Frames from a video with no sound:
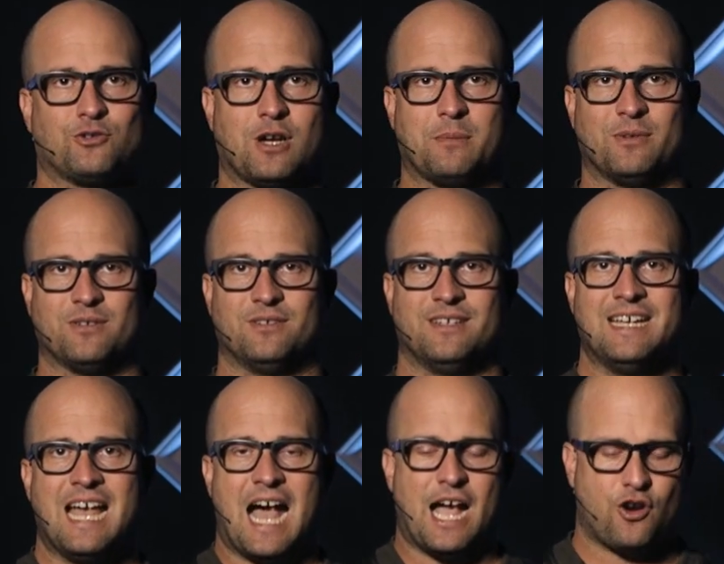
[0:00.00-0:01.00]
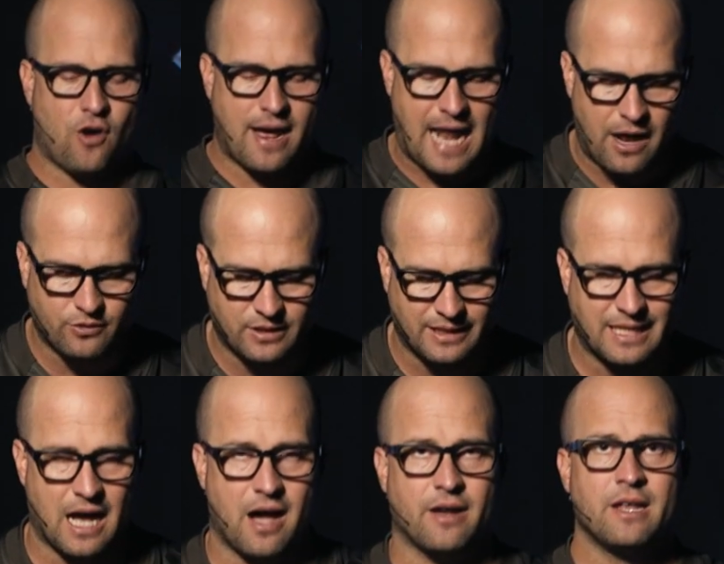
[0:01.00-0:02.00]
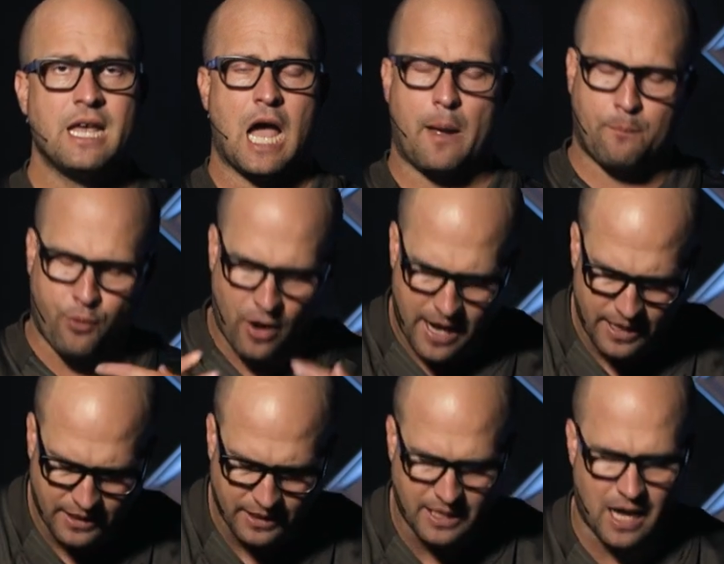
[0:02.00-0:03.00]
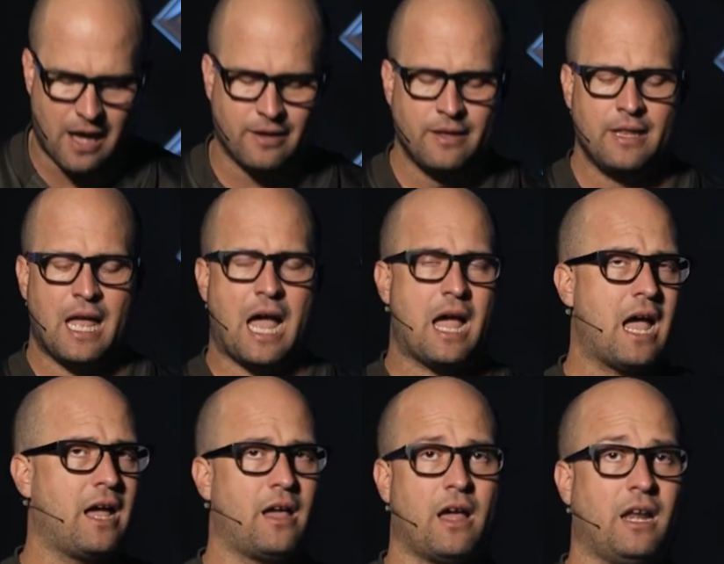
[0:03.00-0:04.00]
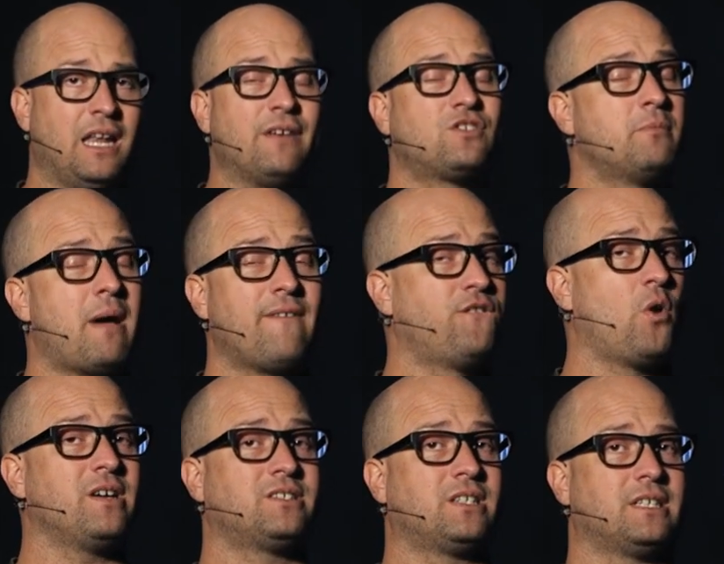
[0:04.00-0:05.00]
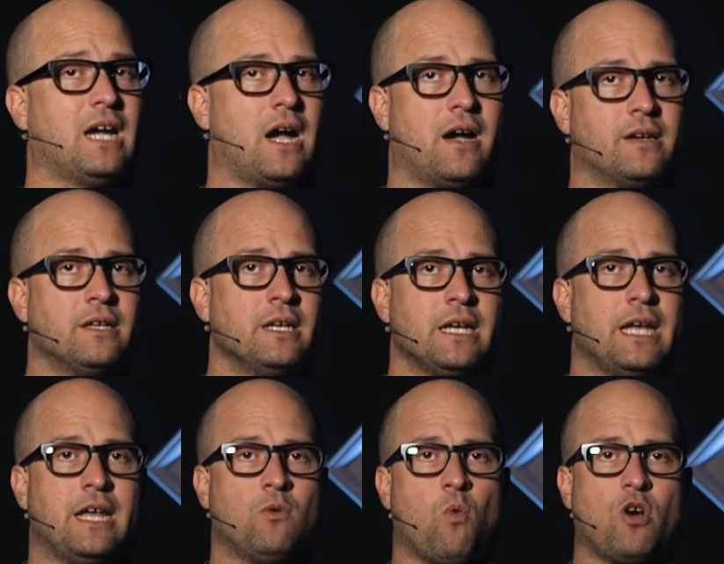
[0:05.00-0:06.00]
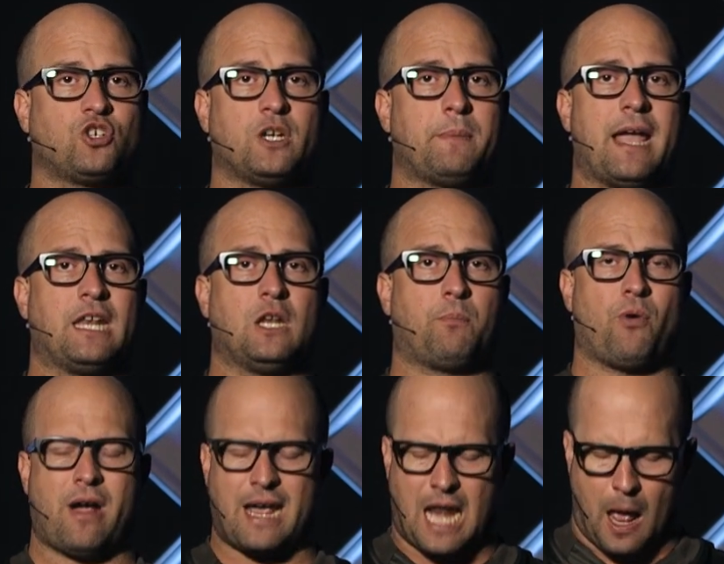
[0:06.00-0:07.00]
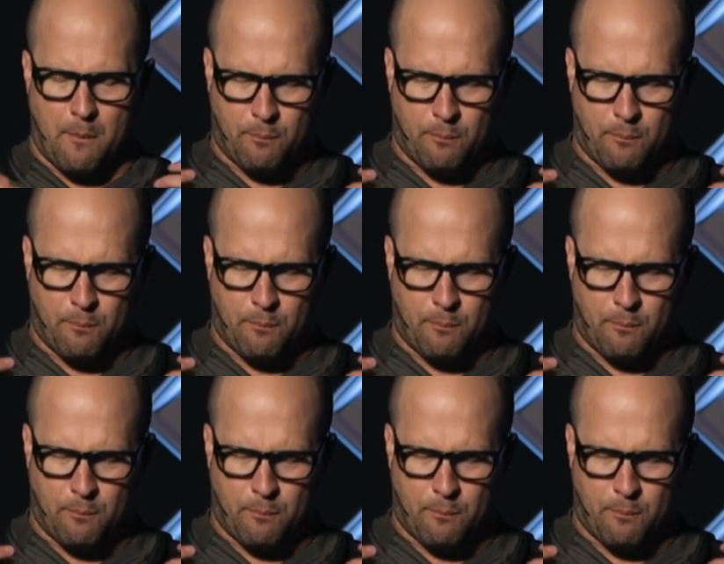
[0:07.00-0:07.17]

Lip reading: trouble. I cried out to God. I prayed to God. I lifted my voice to God in worship and in prayer, and I